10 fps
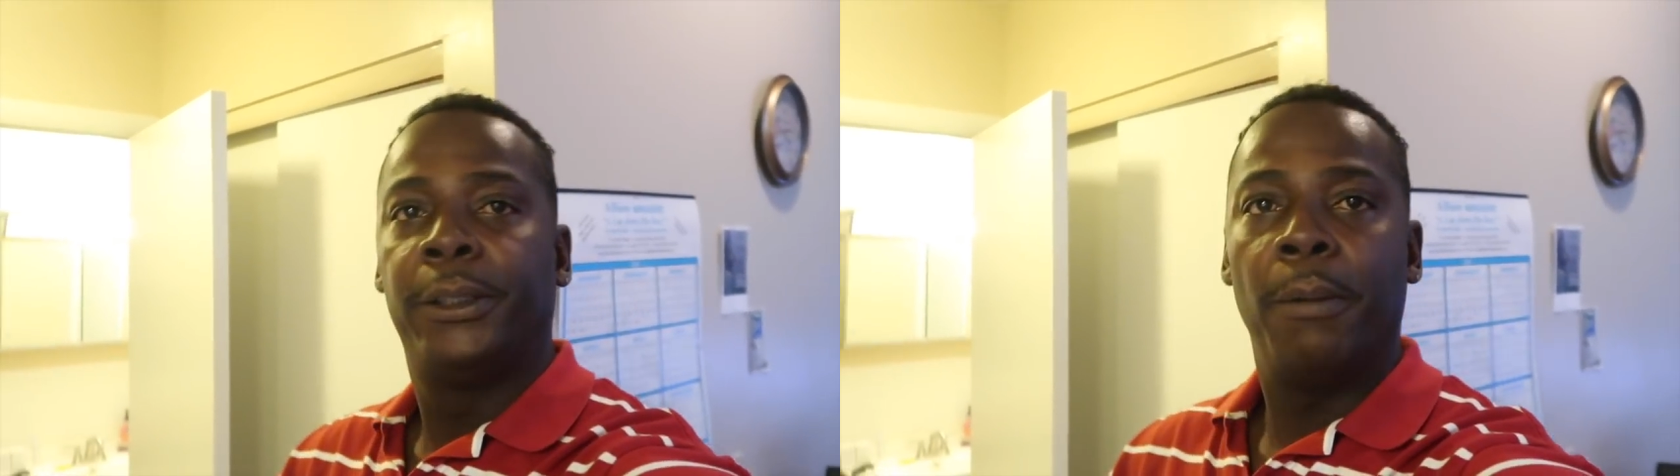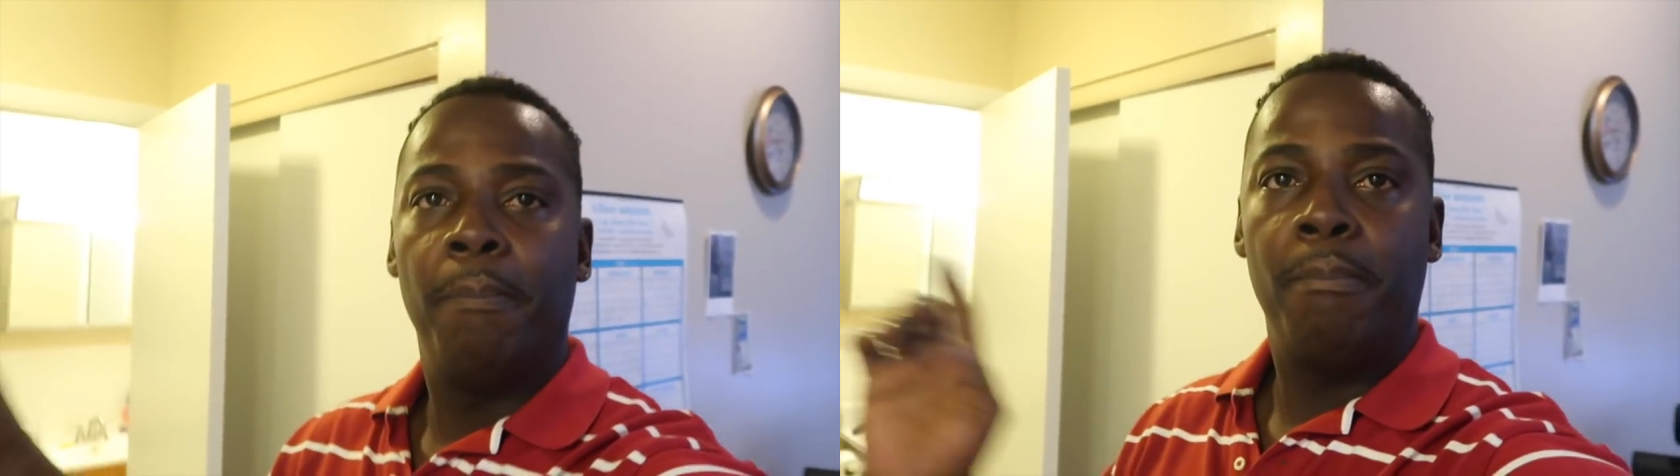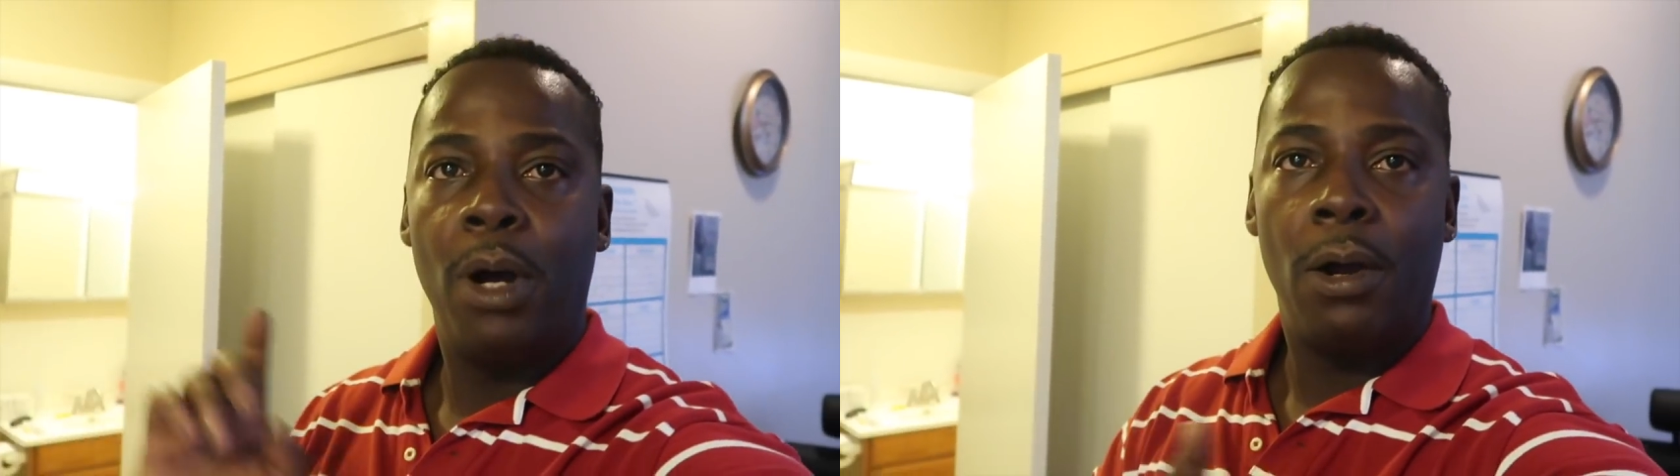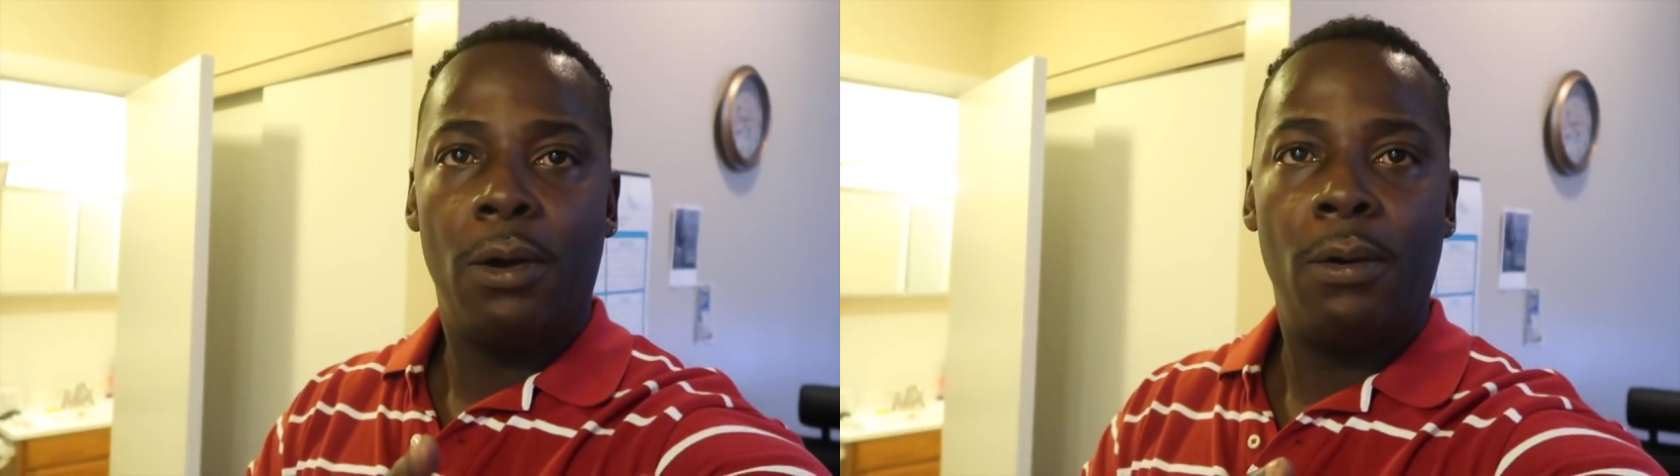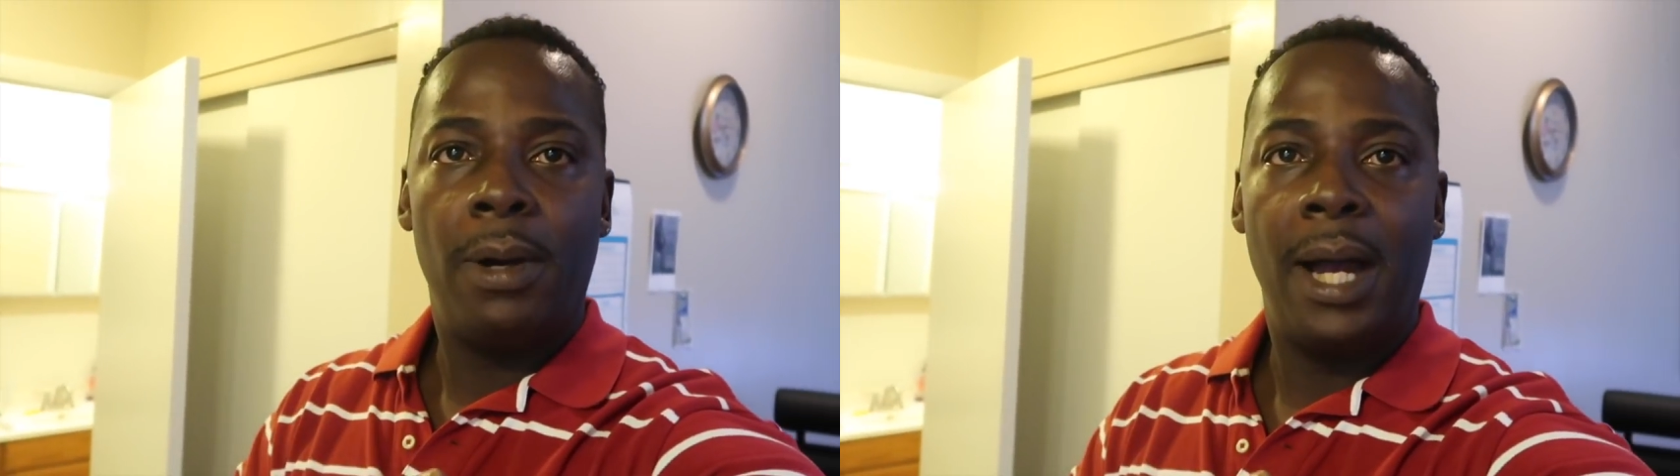
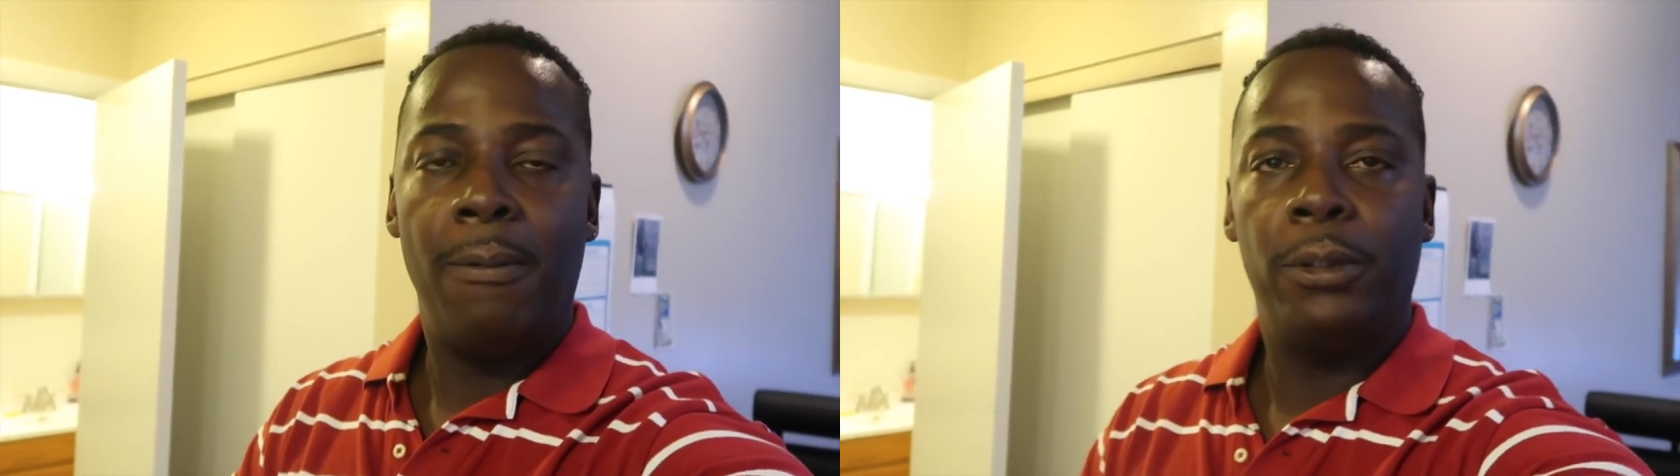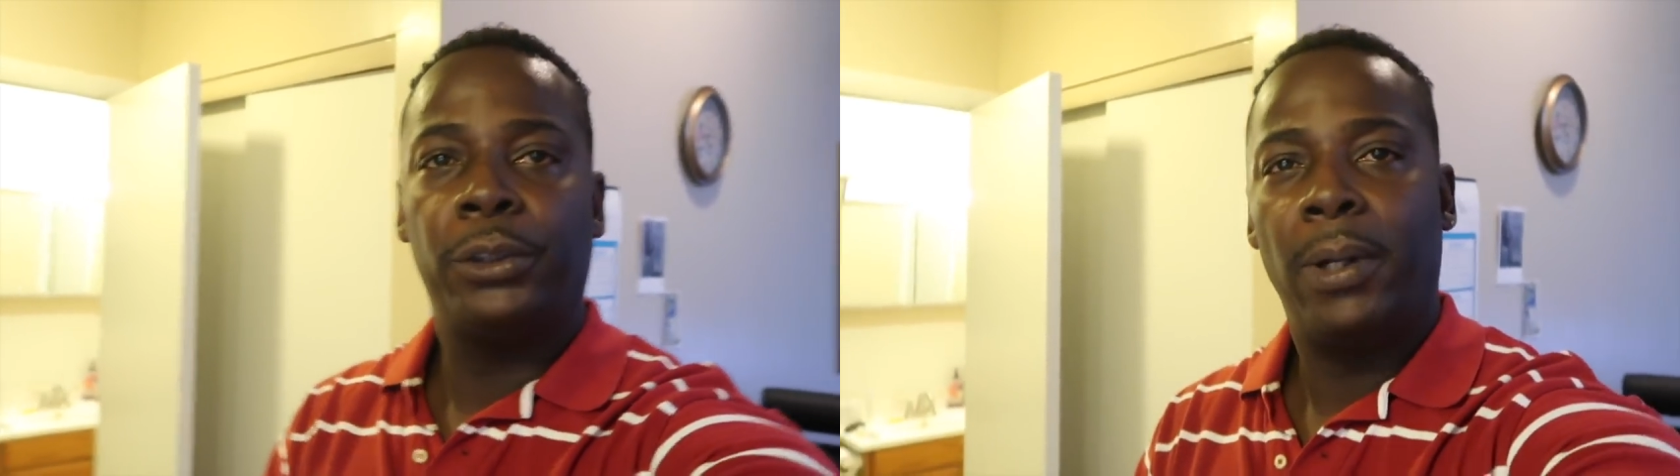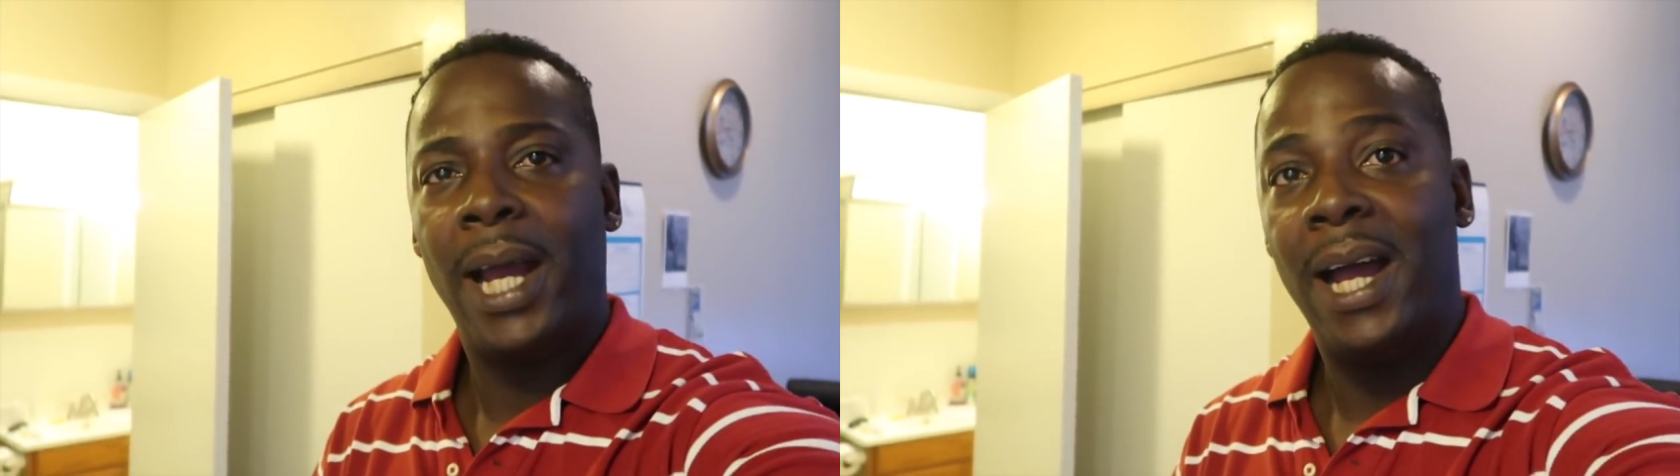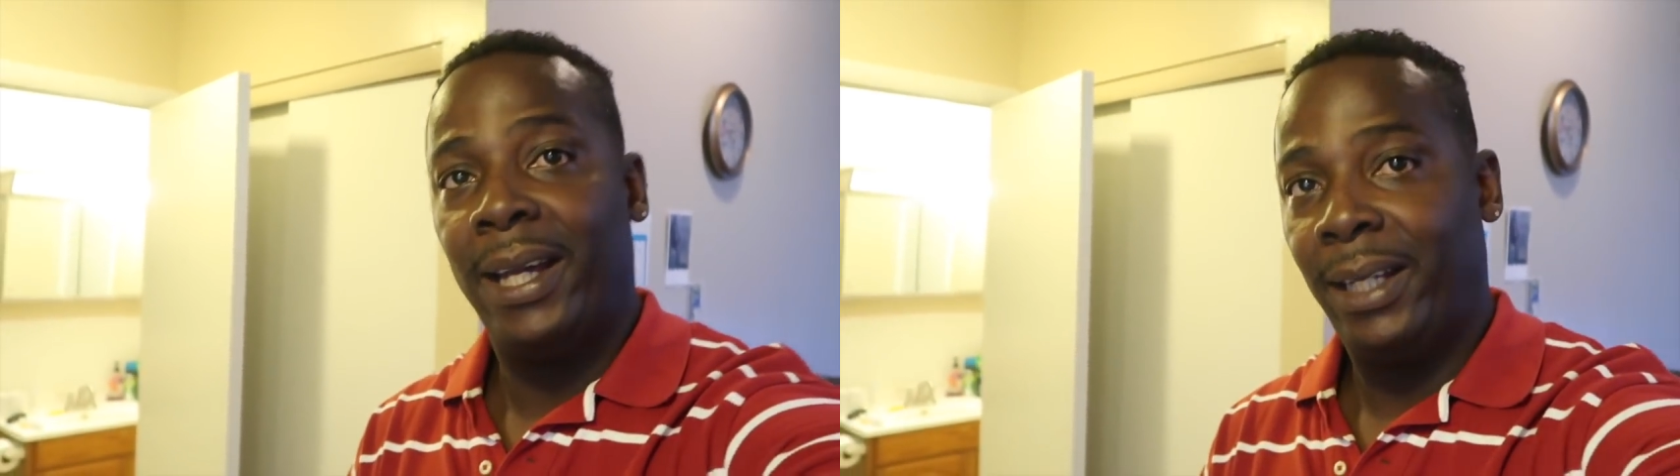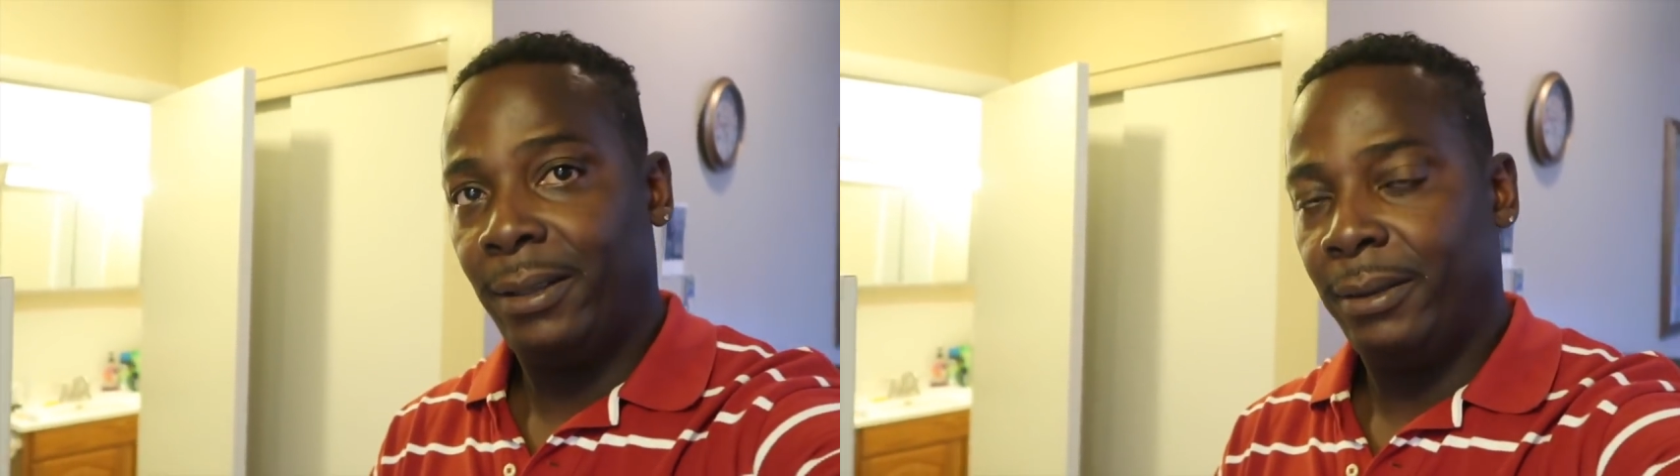Tomorrow, I will
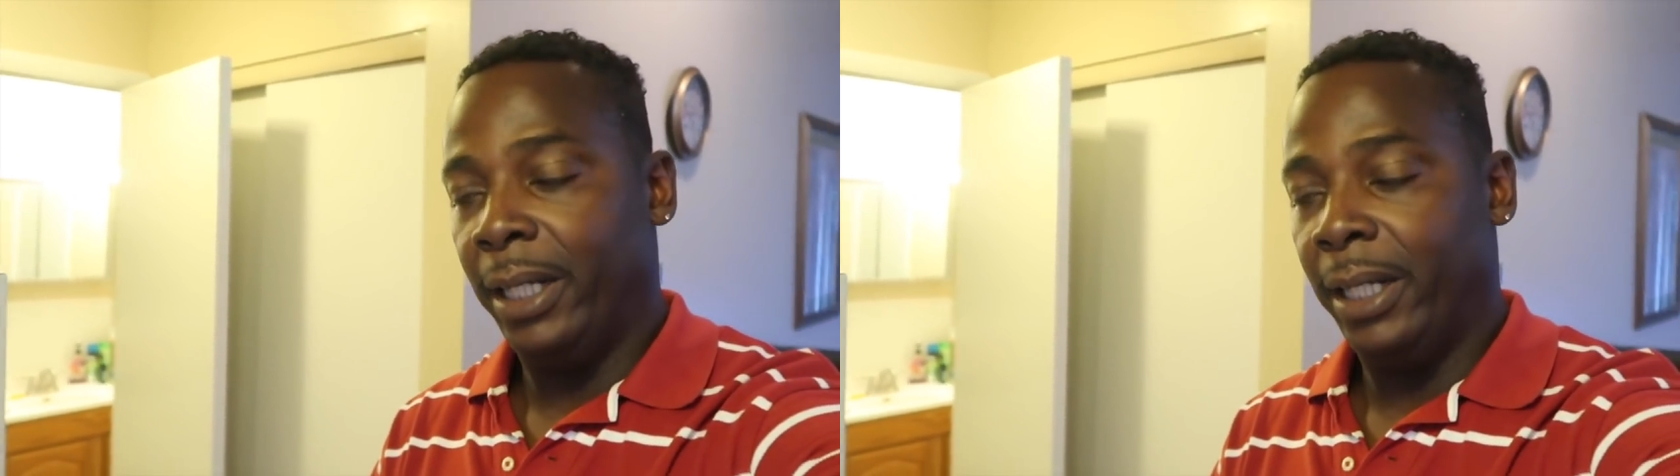try,